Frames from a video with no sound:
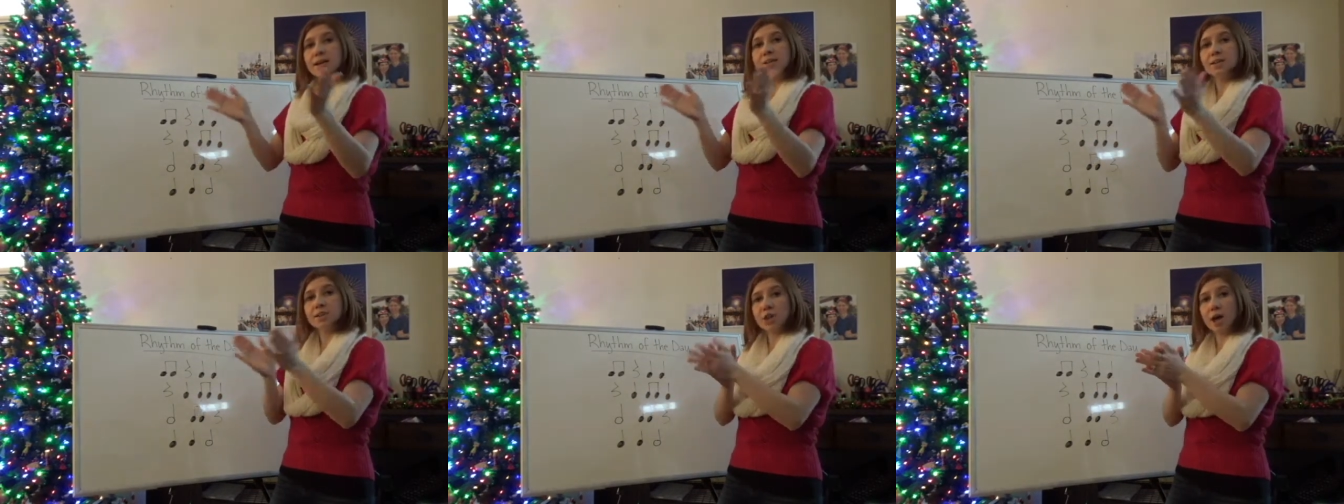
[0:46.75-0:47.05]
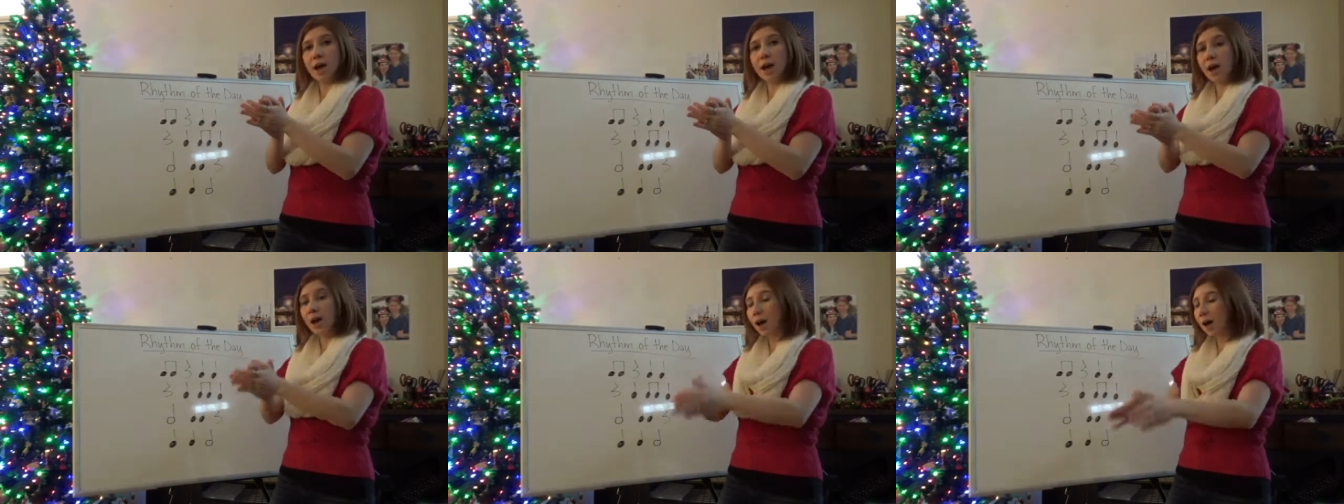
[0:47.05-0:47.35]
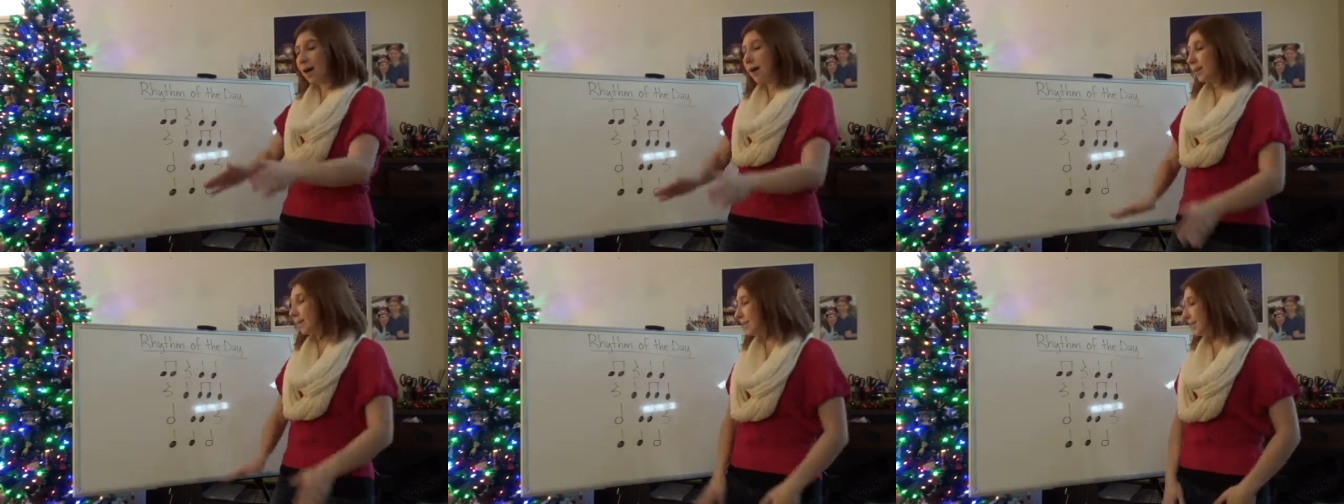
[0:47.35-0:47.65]

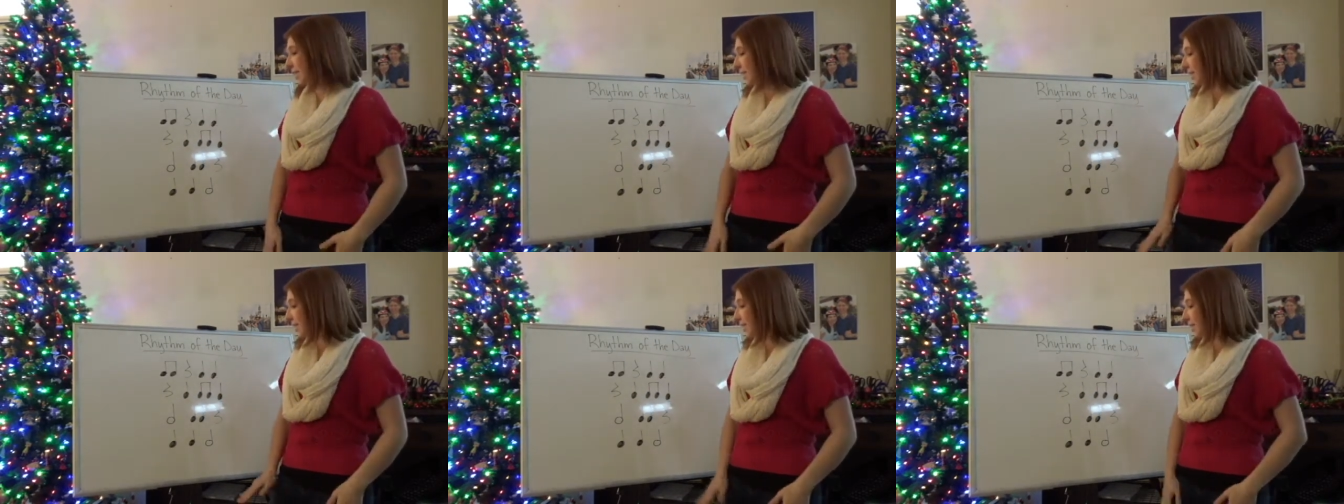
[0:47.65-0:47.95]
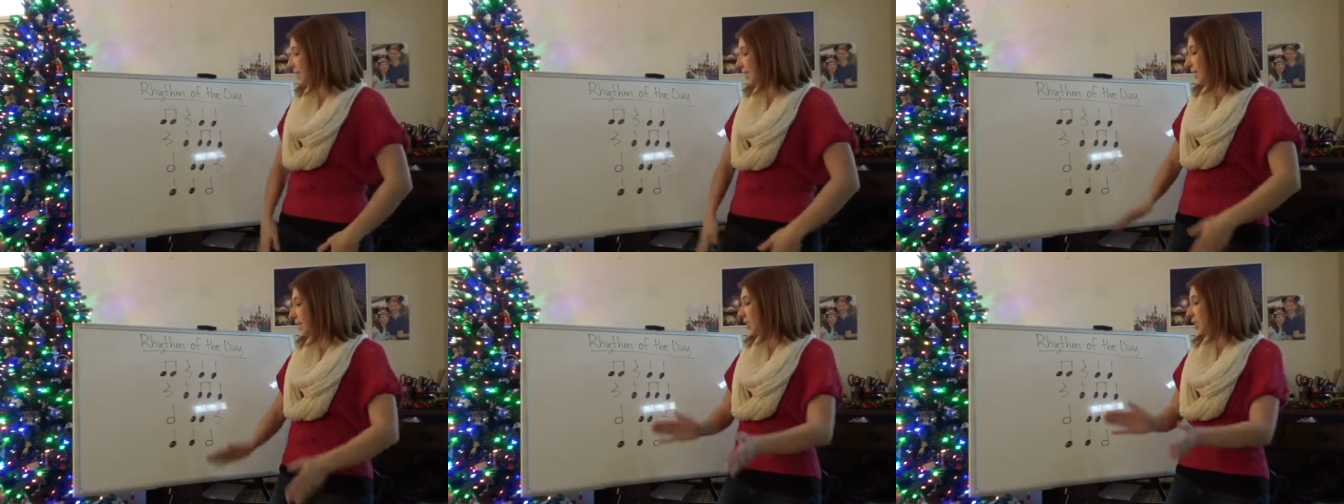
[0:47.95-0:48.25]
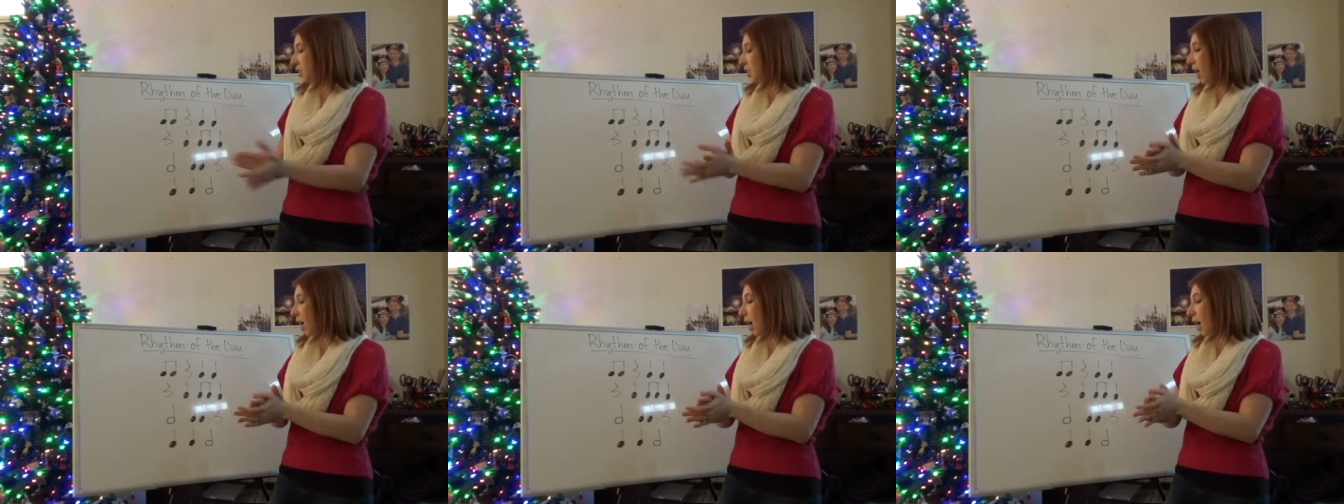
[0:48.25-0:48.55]
ta, T, T,
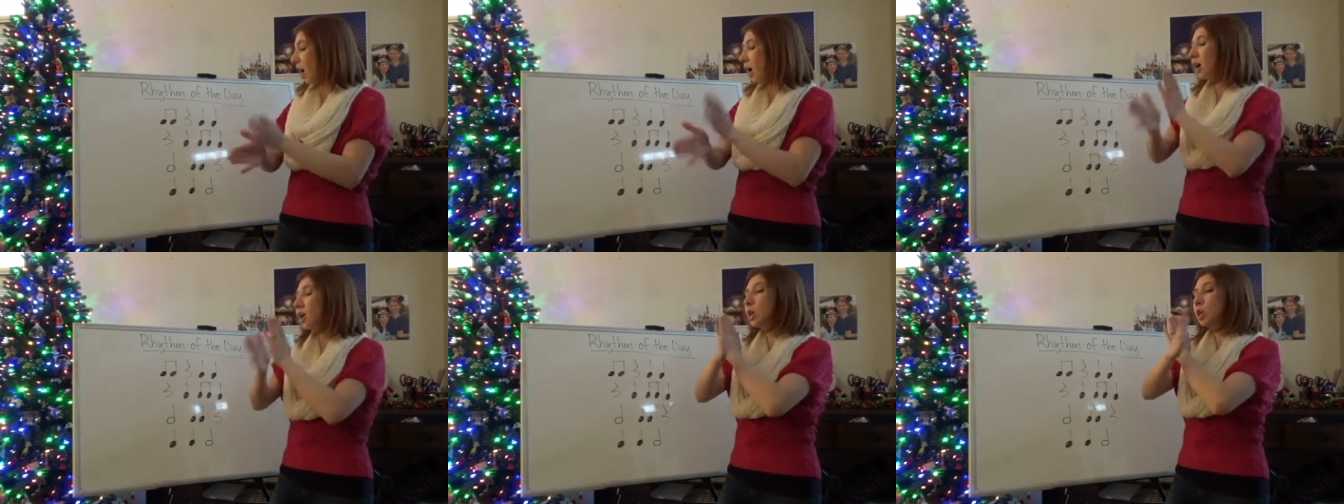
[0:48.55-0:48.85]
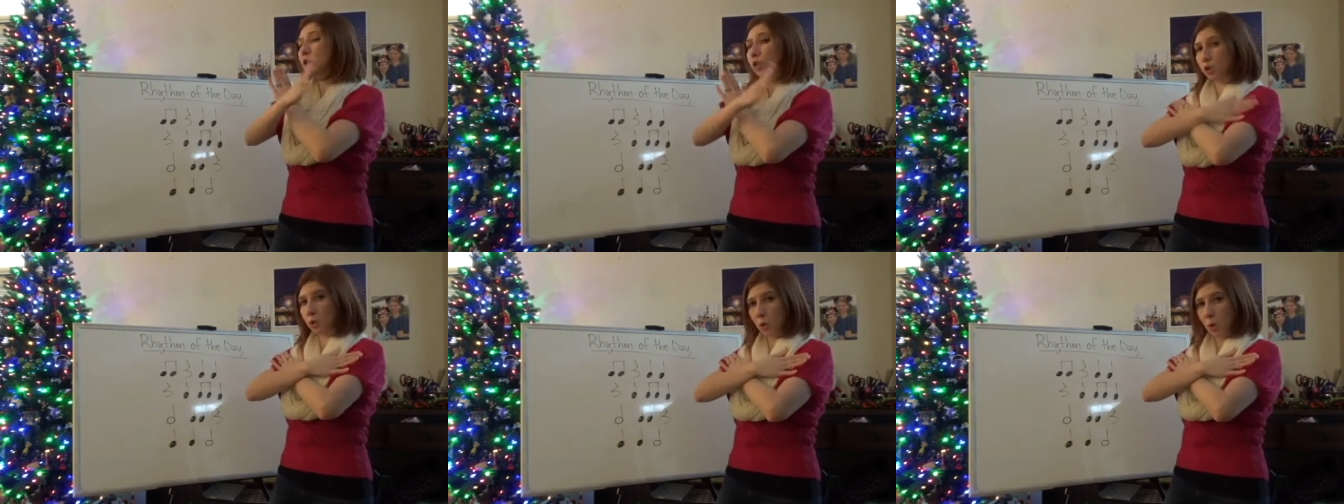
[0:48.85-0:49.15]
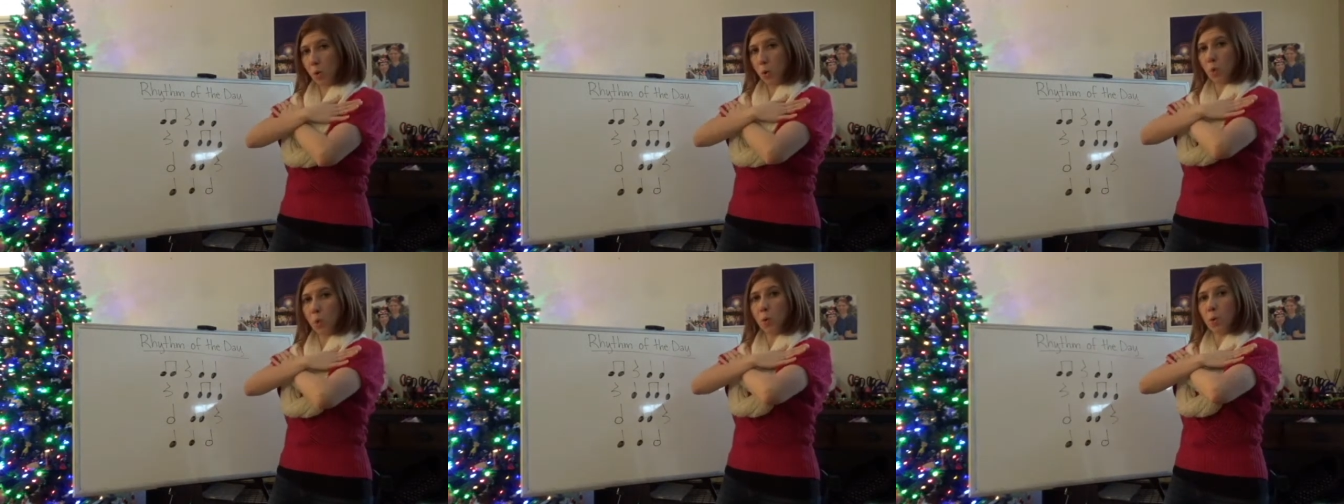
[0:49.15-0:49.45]
ta,
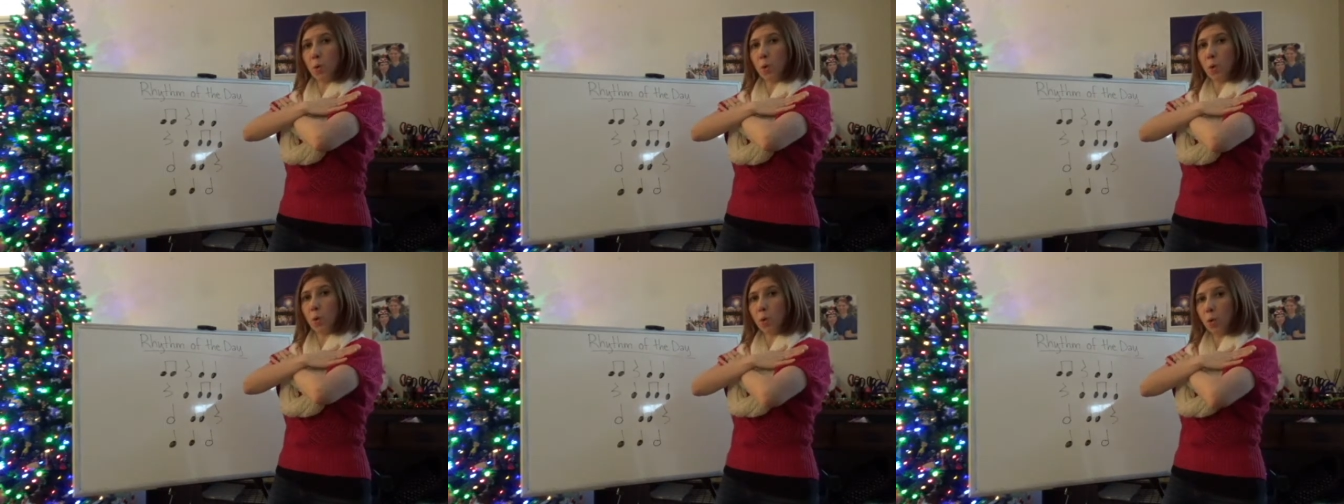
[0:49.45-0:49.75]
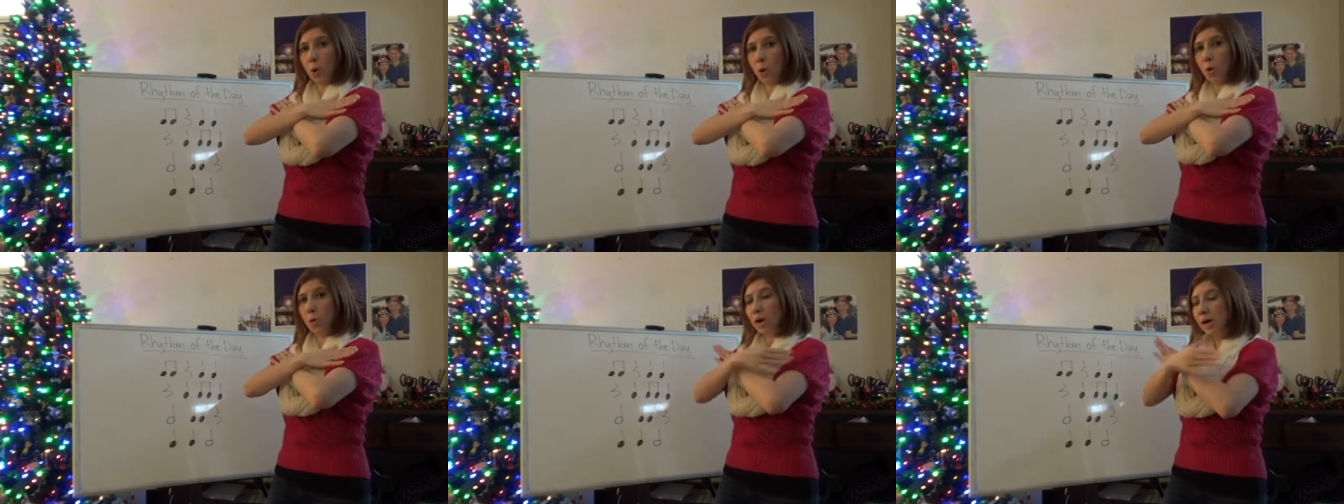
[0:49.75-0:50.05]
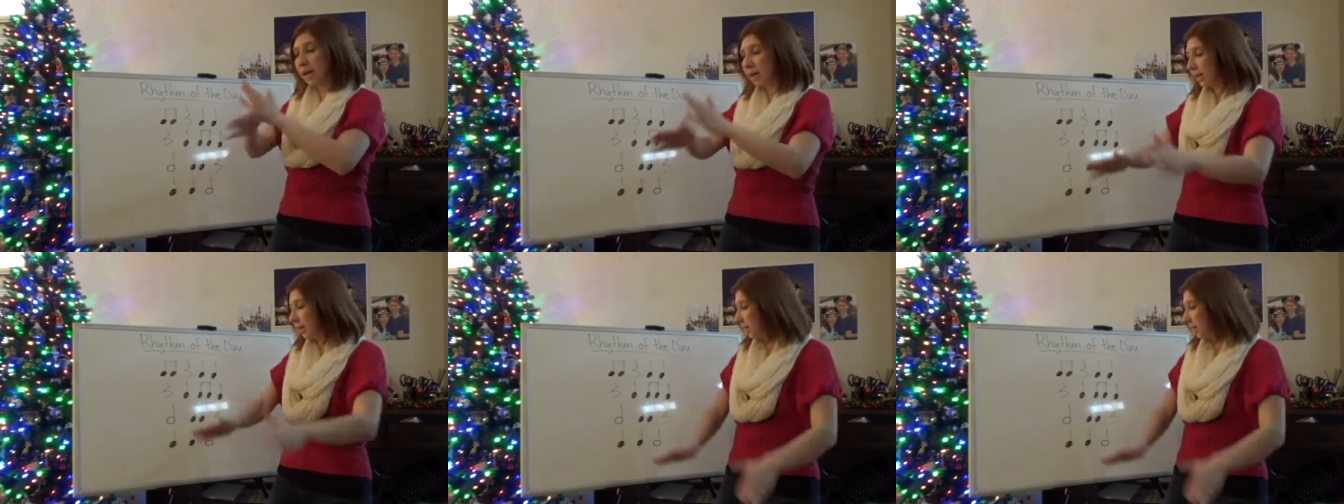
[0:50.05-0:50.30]
toe.